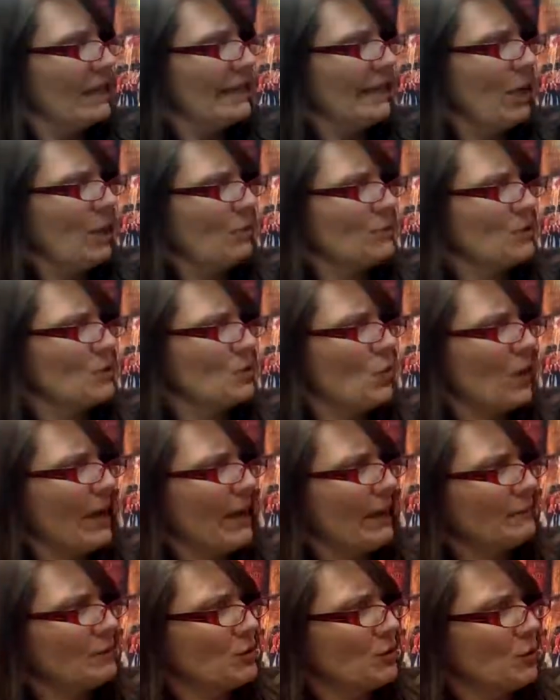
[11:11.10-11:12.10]
Kelp
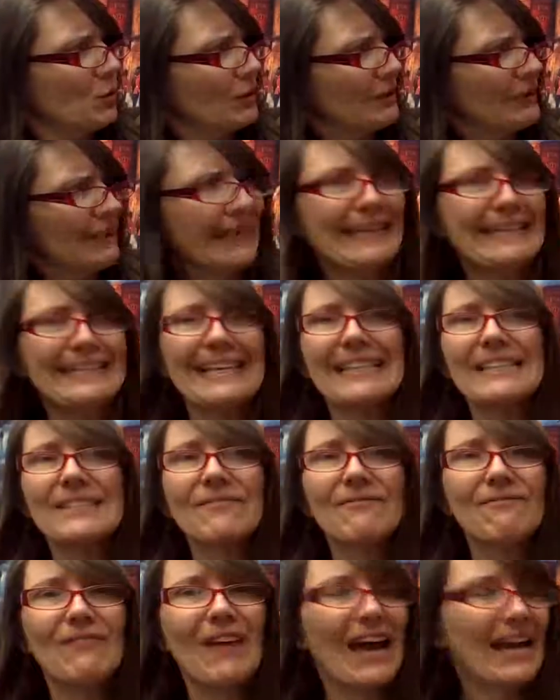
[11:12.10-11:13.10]
swam toward land as
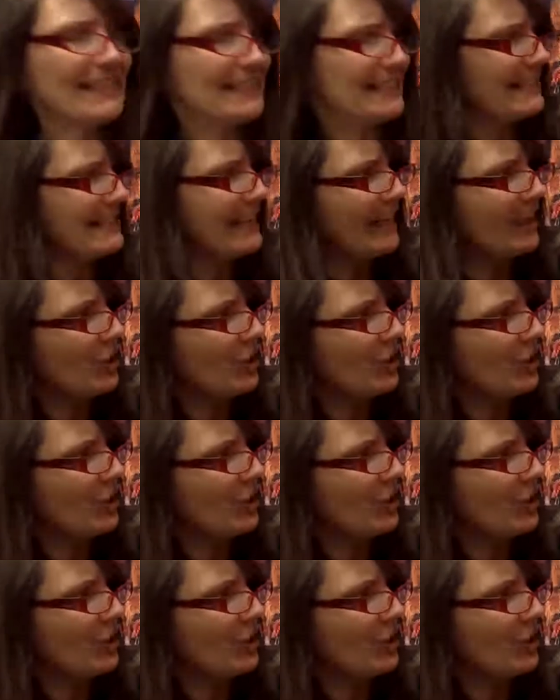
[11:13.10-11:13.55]
fast as he